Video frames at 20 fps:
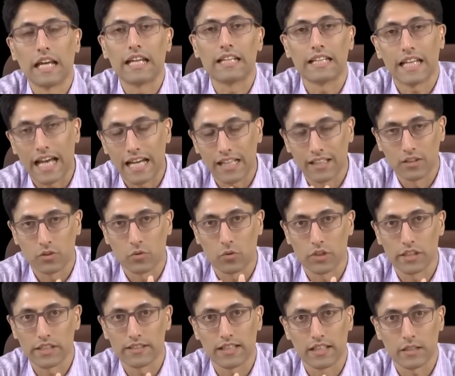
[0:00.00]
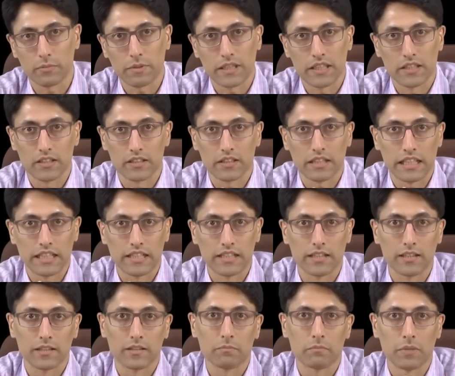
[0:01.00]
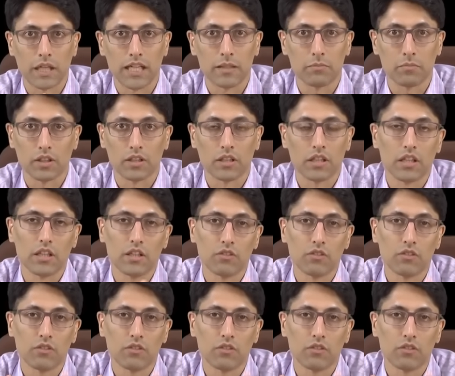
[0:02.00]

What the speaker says: allegories that appeared in the Bible.